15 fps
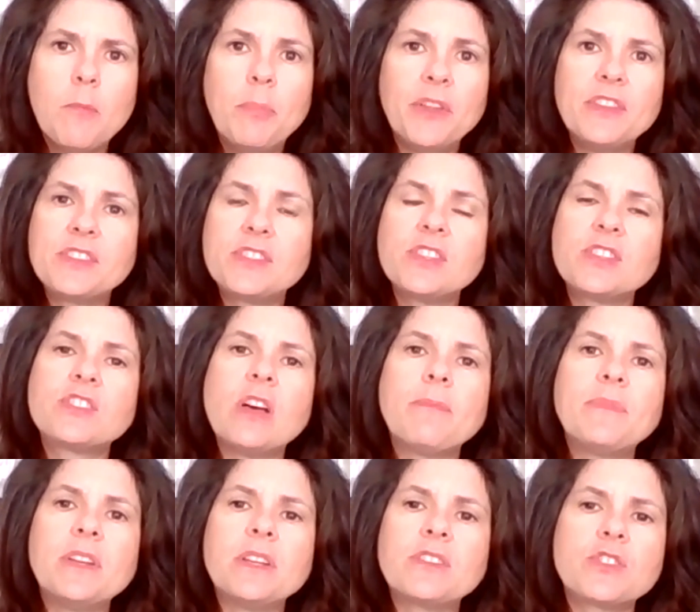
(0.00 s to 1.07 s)
But this is
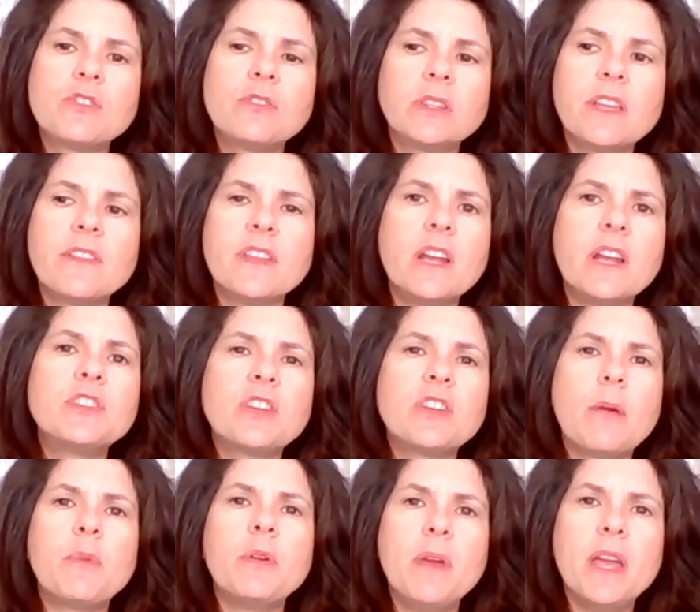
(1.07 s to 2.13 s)
something certainly that every
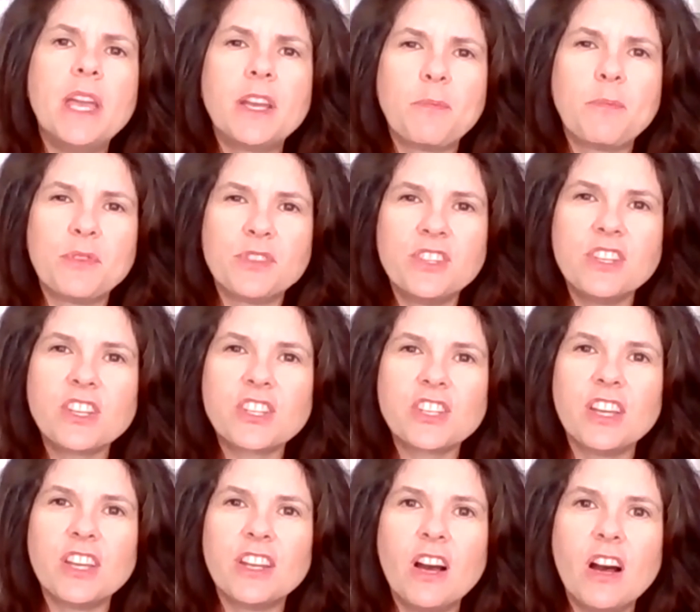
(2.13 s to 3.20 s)
time we make a
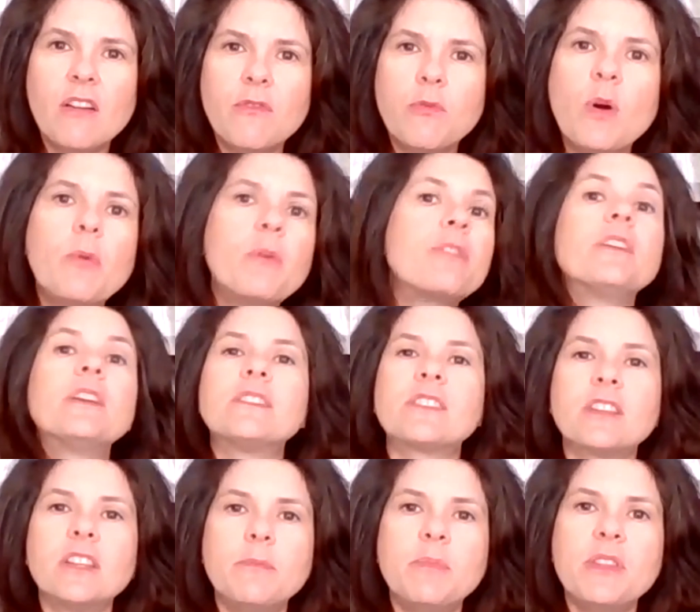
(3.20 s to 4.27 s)
prediction of, well, we think
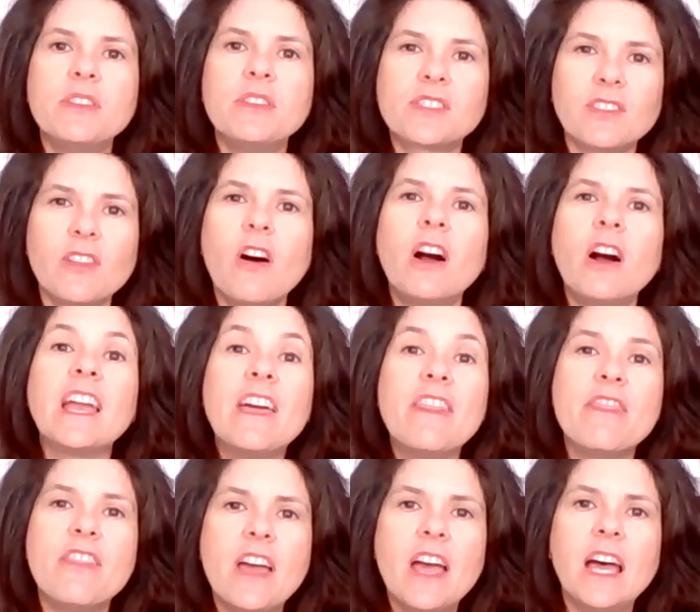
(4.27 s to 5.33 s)
it's going to be this long,
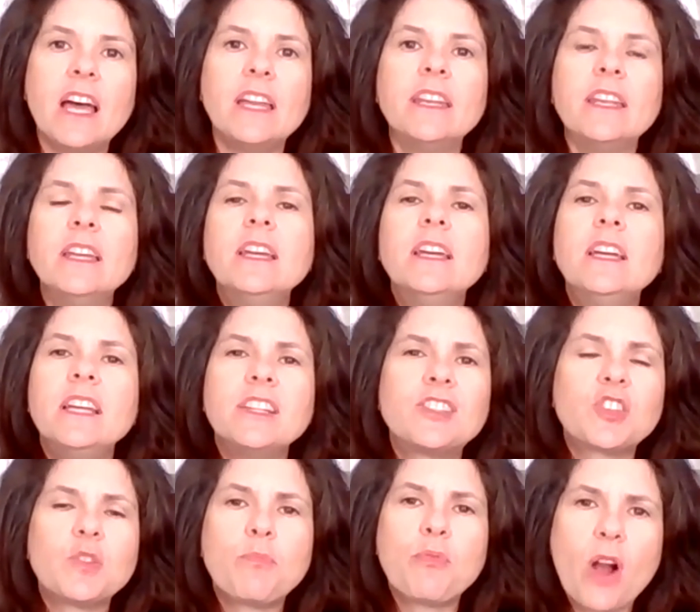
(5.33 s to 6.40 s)
and then
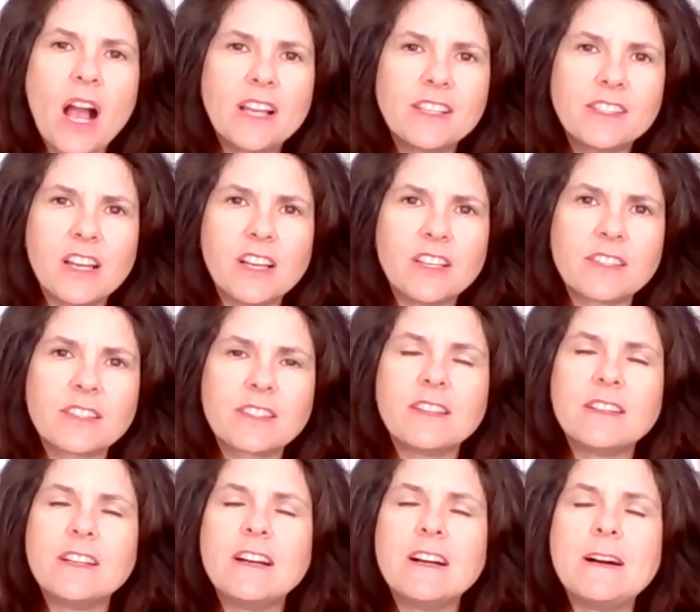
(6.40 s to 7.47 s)
it's surprised us,
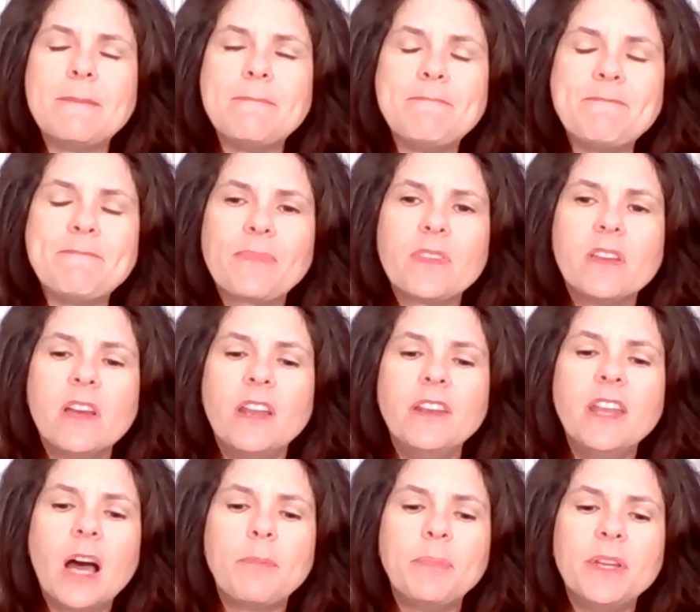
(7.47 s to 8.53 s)
and
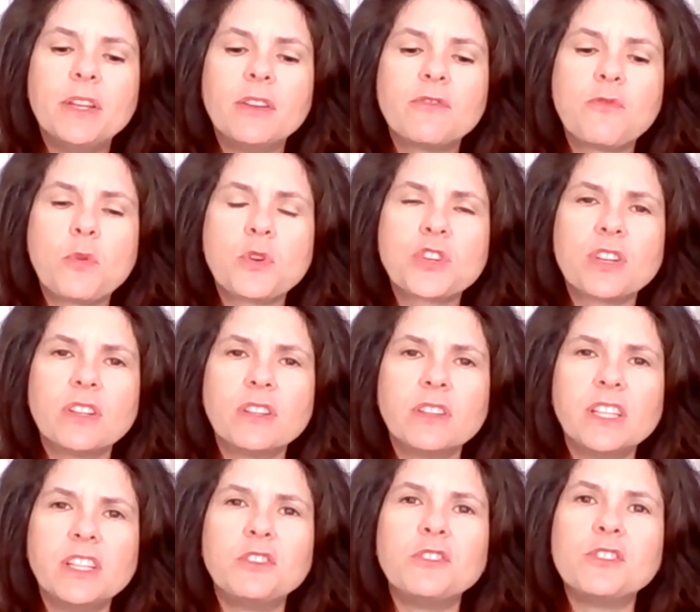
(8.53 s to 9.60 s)
not been,
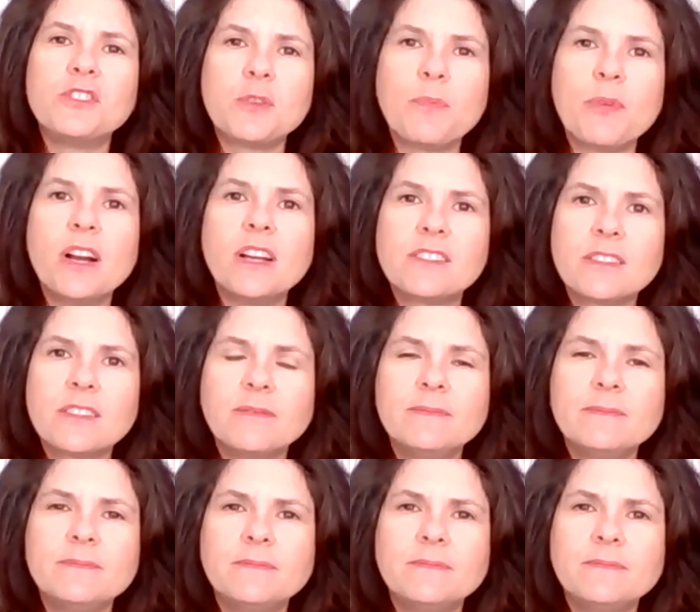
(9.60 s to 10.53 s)
unfortunately, a good surprise.